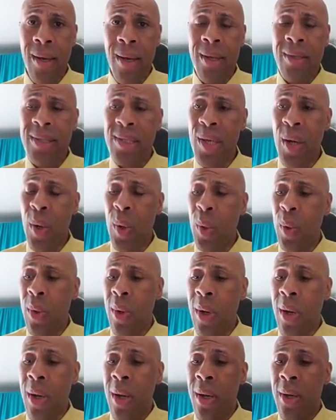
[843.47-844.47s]
So
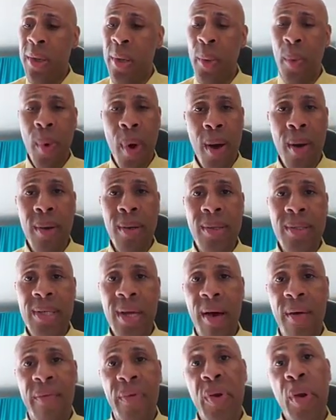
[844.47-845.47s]
the words
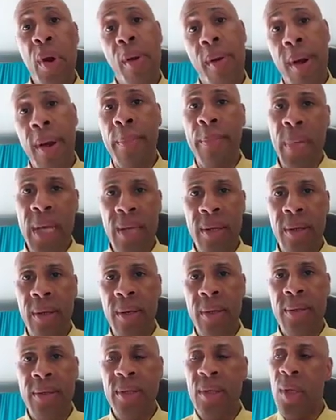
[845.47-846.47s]
of your
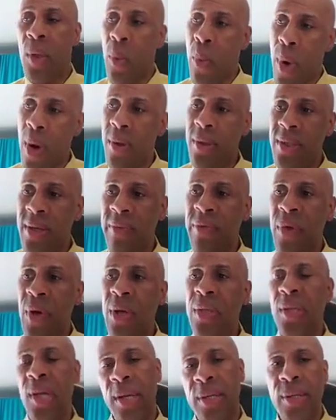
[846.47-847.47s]
opinions, the words of
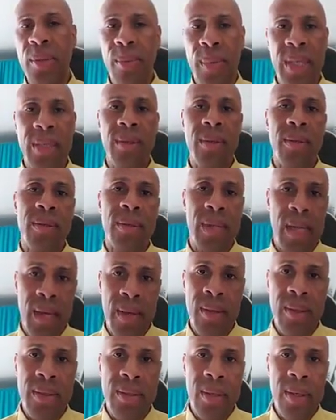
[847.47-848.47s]
your judgmental
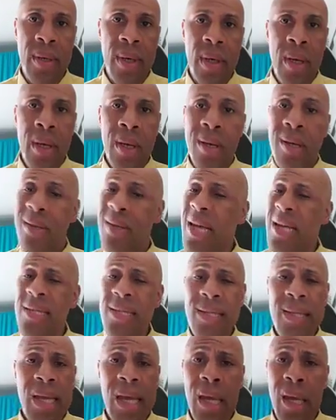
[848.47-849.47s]
things, they
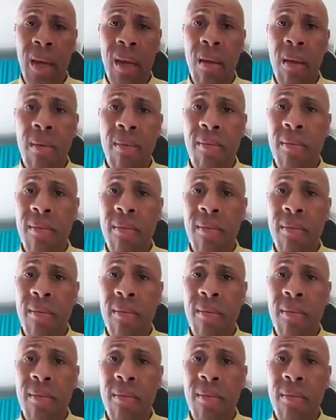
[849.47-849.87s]
stink.